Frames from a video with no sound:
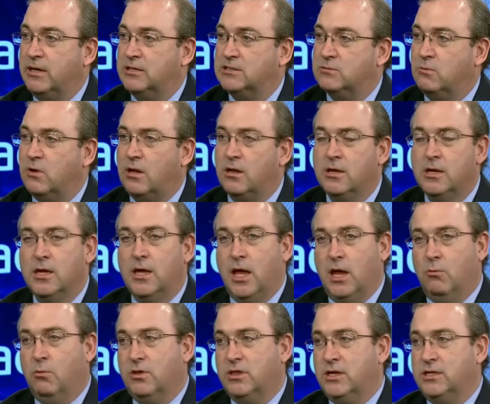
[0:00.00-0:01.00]
about as well.
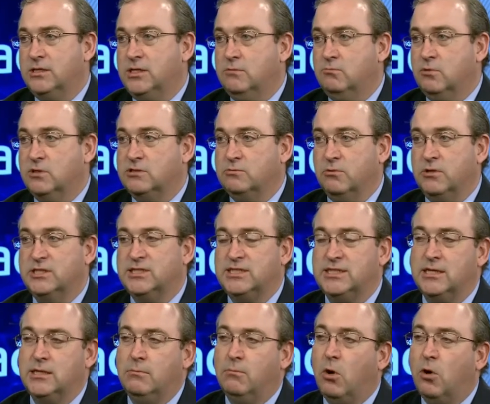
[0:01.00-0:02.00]
And what that did was really
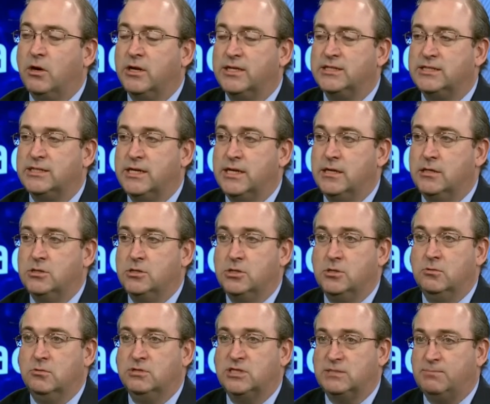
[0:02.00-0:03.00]
send the markets
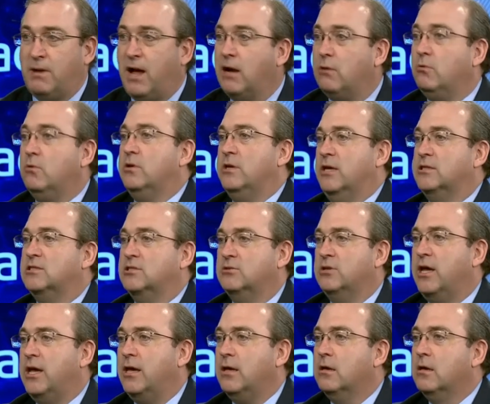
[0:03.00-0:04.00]
into a spiral
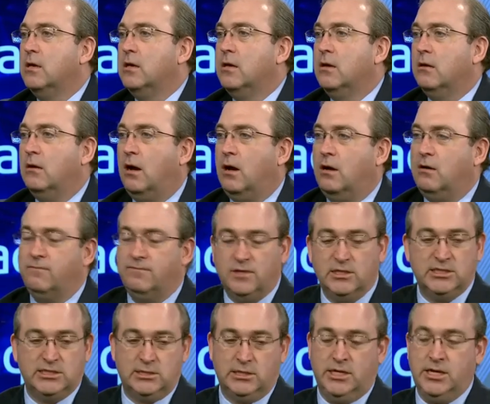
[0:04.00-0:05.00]
yesterday.
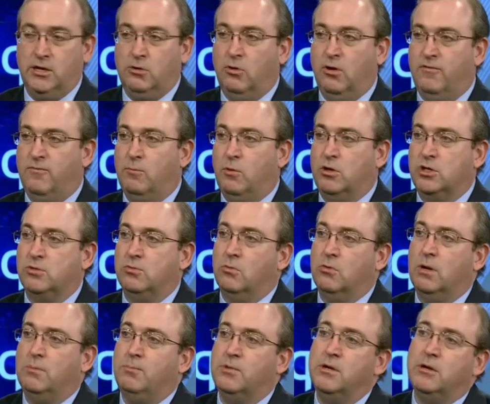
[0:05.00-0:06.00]
This kickoff March,
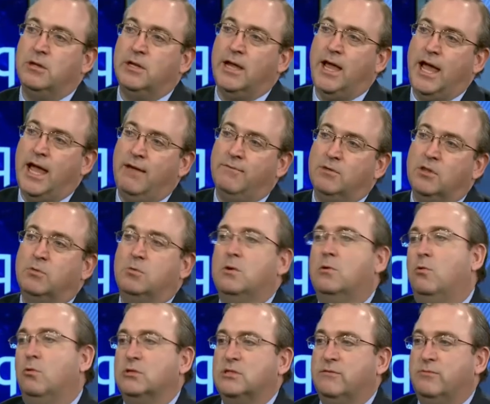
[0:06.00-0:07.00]
we're up nearly half to
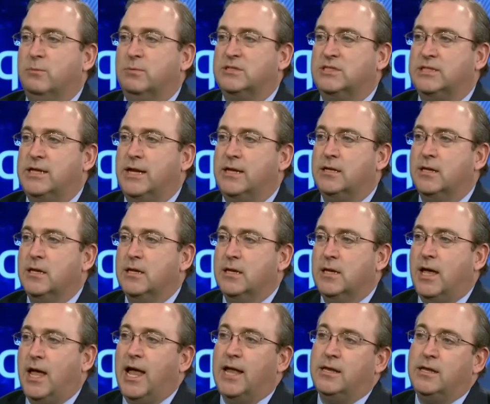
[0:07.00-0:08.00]
0.75%,
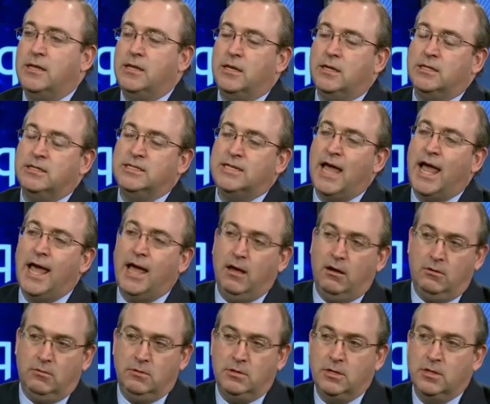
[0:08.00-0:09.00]
ending
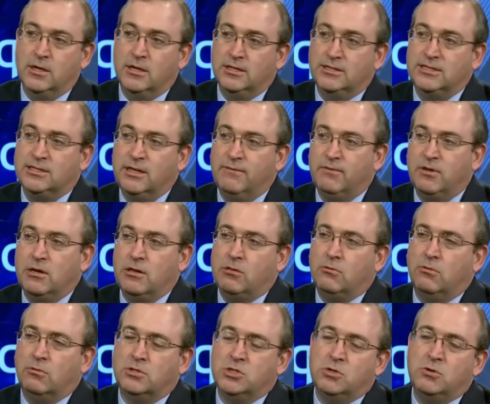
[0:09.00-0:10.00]
down significantly. You
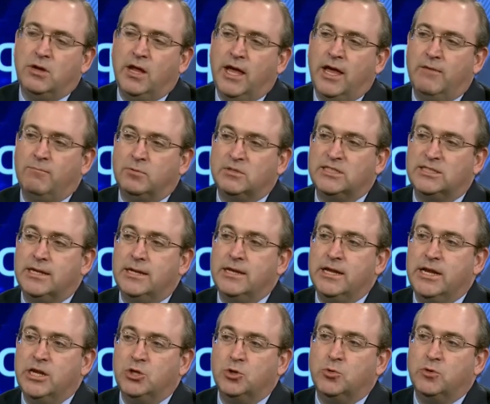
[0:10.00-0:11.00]
saw a 2.5%
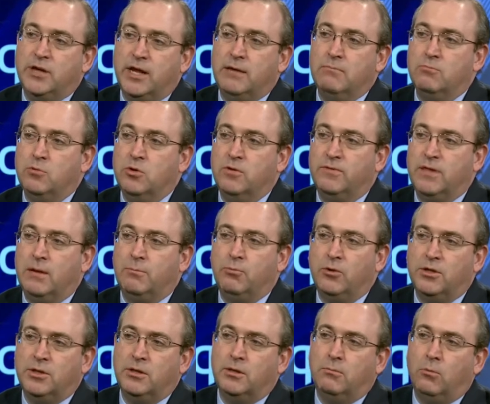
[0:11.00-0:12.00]
intraday move. That
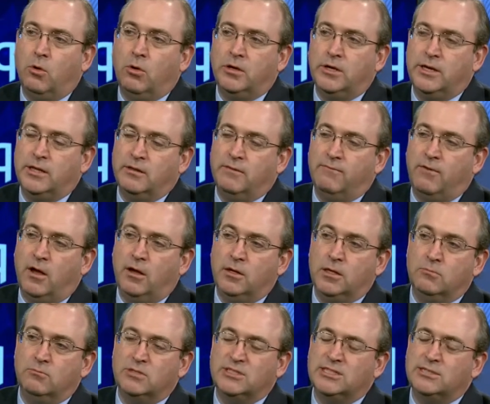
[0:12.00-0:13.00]
breadth of the market and the
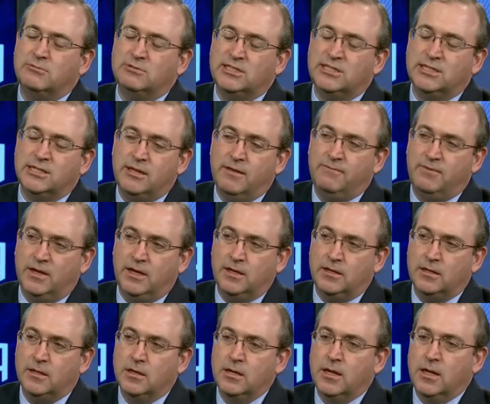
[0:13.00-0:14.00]
volume was so
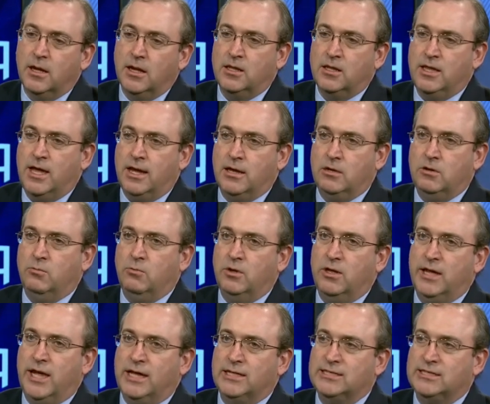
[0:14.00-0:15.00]
significant that you
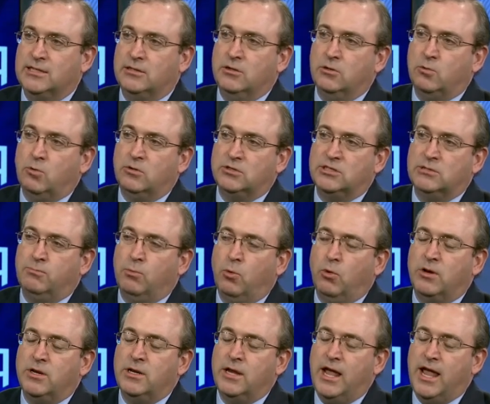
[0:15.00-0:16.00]
really had selling across the
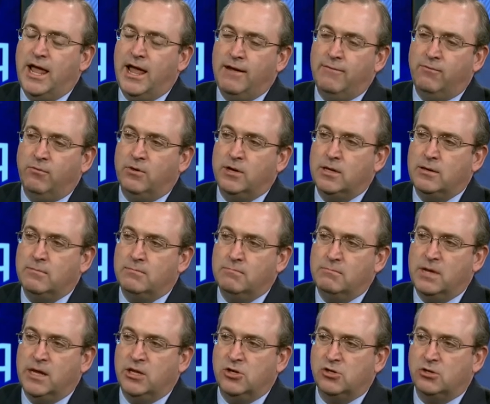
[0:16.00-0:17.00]
board in every
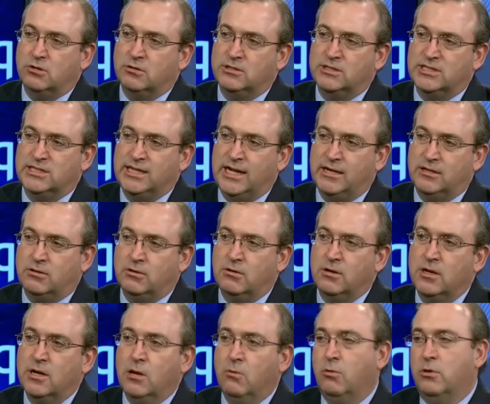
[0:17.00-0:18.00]
major
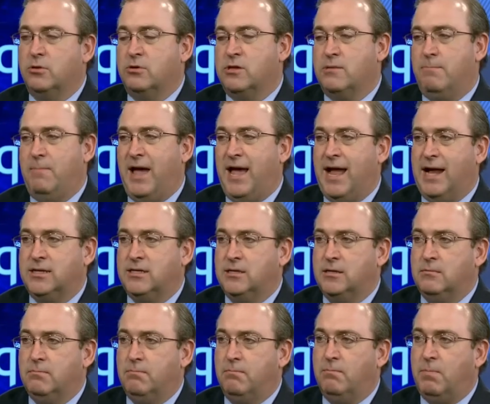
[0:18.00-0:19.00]
sector, whether it's
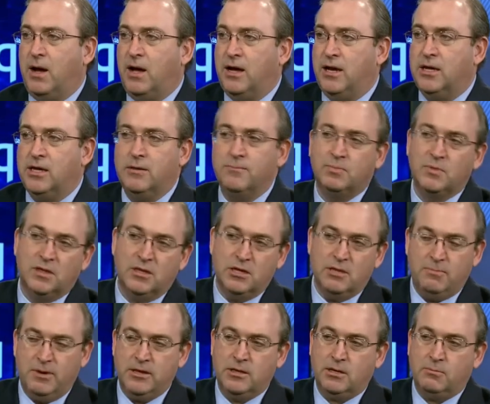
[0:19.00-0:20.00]
impacted by
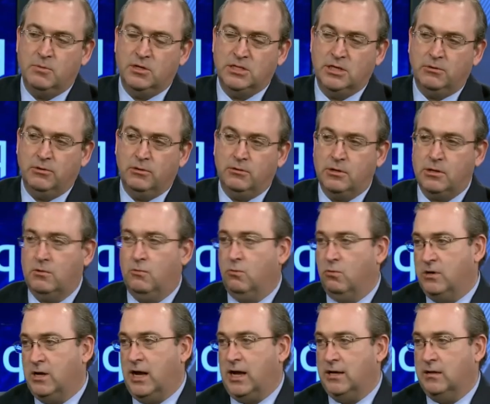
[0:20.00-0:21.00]
these basic materials
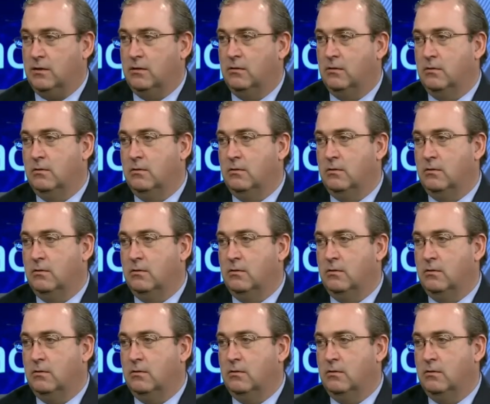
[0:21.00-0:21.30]
or not.